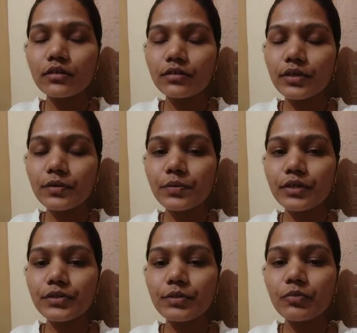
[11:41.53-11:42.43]

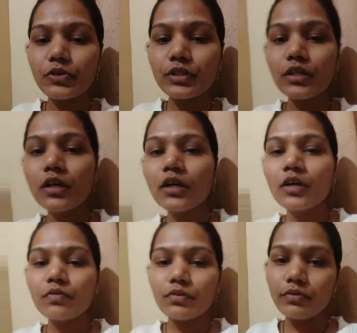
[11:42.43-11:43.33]
regulatory body
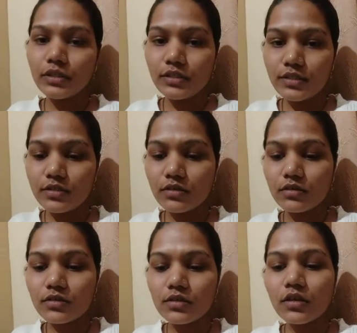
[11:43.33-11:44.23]
we will
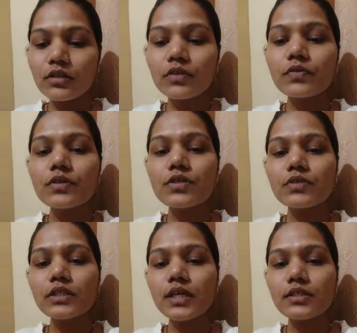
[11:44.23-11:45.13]
discuss. The first one,
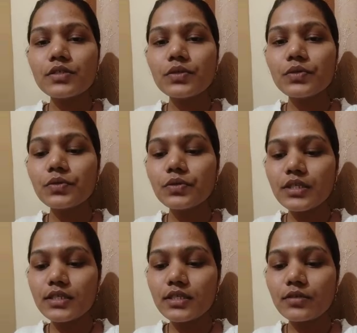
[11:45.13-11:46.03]
that is the
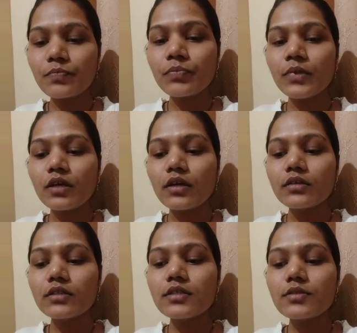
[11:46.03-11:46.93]
USA, and
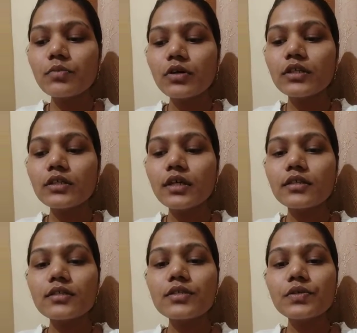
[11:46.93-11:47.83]
its body, that
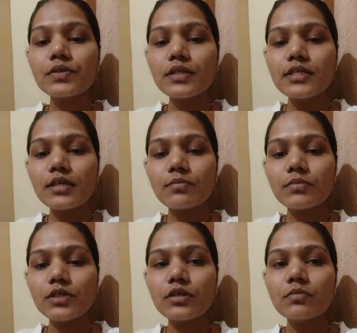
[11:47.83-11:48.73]
is the US
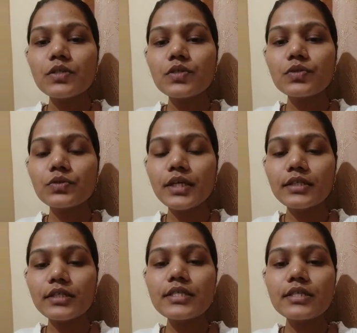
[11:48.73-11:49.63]
FDA, means
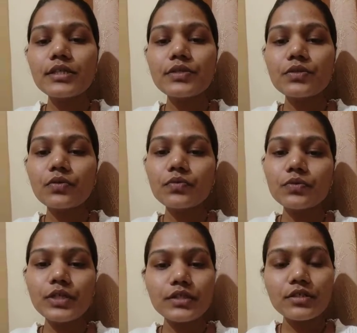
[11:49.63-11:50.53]
United States of Food
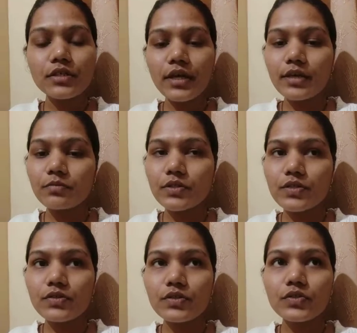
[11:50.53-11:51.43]
and Drug
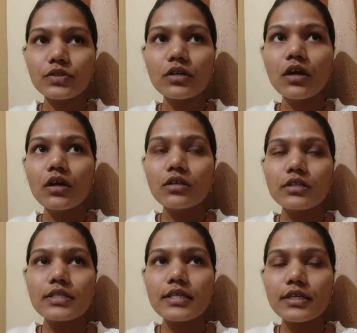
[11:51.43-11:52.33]
Administration. The
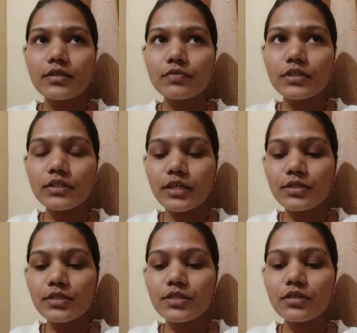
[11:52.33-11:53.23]
second one, that
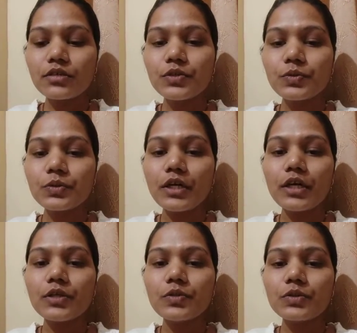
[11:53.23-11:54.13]
is the UK.
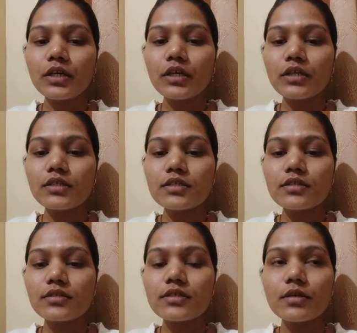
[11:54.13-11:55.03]
It's
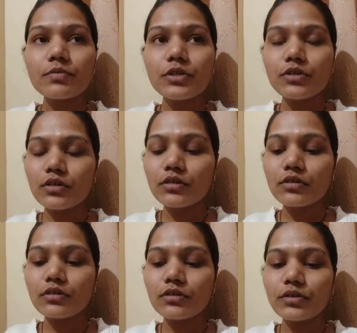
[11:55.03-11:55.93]
separate
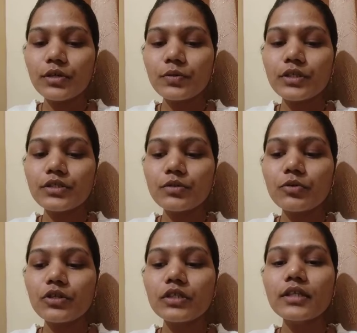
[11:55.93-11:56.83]
regulatory
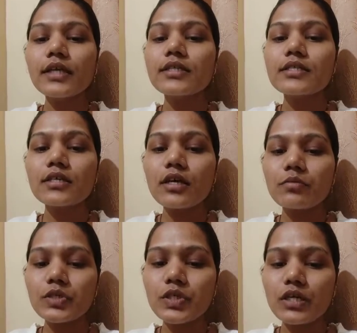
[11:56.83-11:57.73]
body, that is the
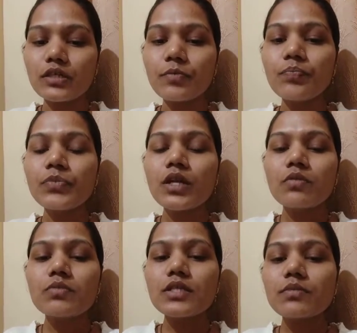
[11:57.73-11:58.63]
MHRA,
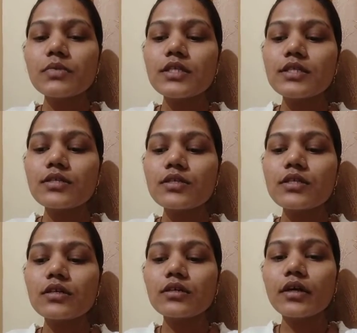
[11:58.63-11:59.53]
means the Medicines
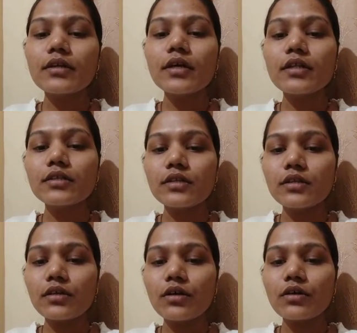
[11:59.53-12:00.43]
and
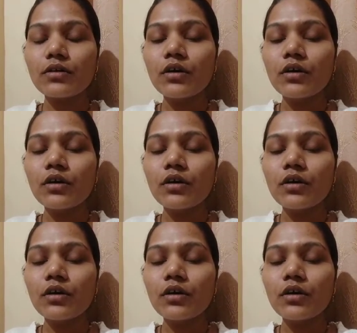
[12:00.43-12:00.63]
Healthcare